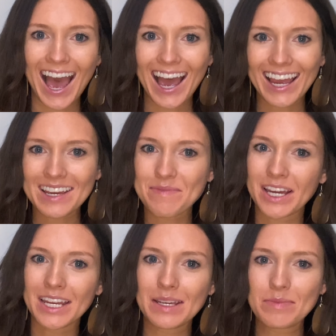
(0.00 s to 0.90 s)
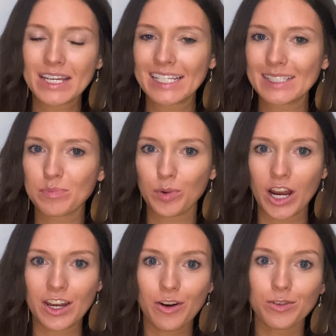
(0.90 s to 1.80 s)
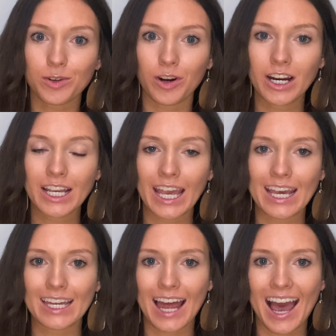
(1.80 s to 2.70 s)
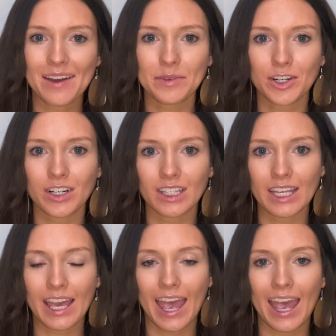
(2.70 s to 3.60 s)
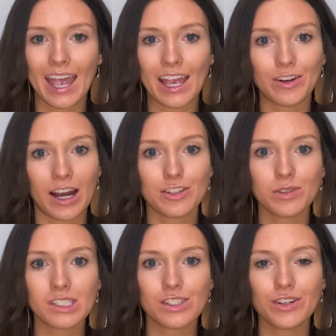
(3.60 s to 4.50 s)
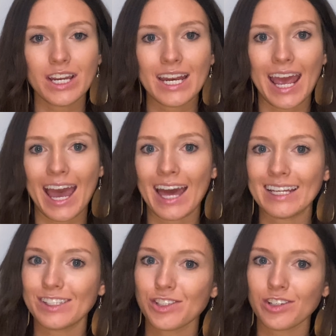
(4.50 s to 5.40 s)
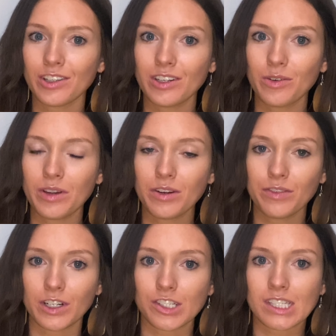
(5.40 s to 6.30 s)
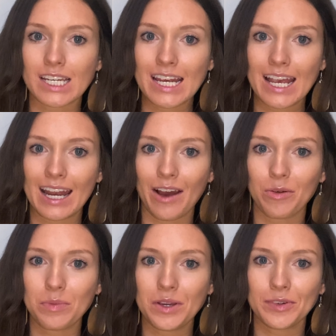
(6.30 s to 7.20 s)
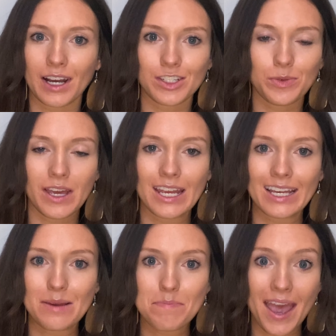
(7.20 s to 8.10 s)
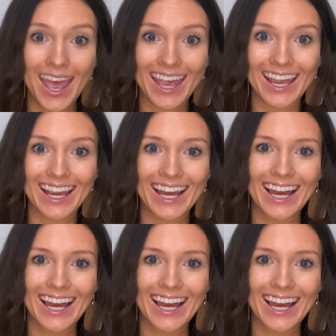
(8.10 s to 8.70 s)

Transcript: Hi, my name is Brady O'Rourke, and I'm currently a graduate student at Eastern Illinois University, and I will be graduating in May.